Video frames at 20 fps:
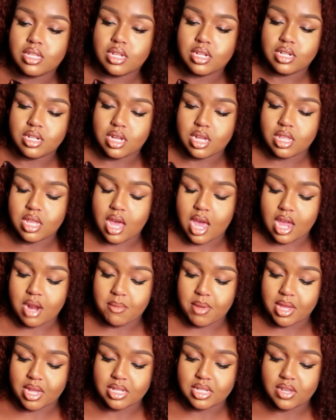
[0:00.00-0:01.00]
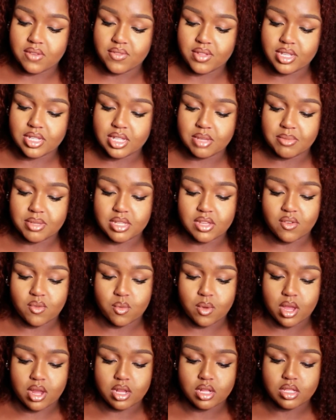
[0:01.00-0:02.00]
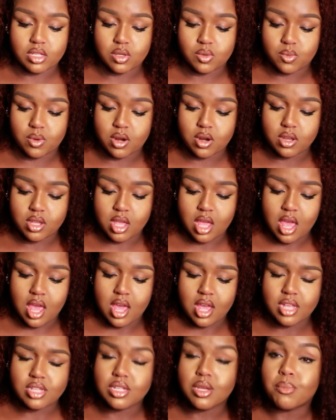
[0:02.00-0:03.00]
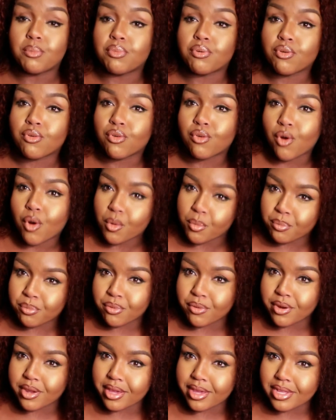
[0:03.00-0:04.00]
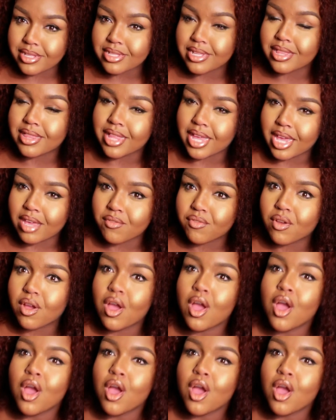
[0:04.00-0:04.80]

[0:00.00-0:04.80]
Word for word: another item I can definitely see myself wearing to work it's appropriate length